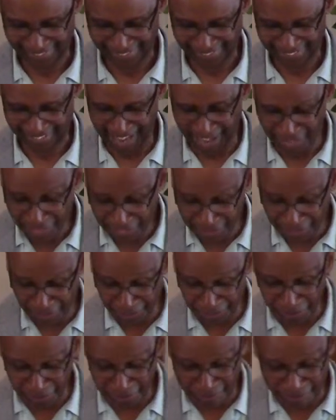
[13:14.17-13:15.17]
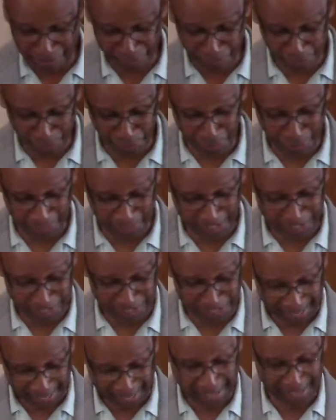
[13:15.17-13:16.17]
And then the Lord put forth his
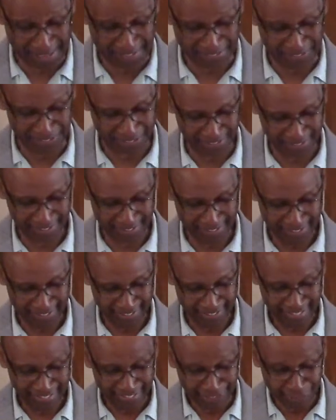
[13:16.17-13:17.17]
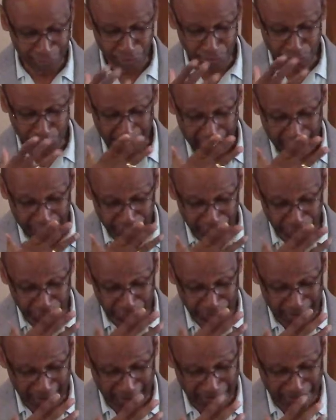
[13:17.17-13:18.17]
hand, touched
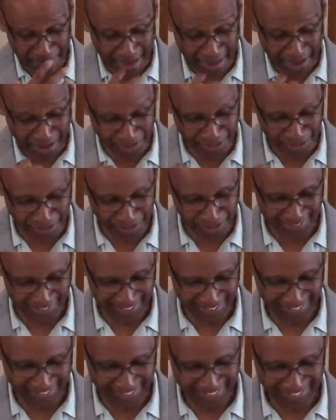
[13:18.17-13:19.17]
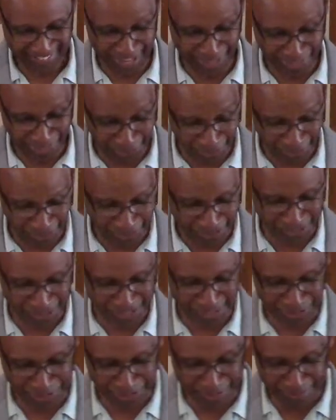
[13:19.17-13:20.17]
my mouth, and the Lord
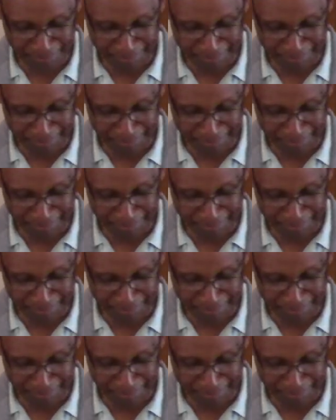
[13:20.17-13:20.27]
said to me,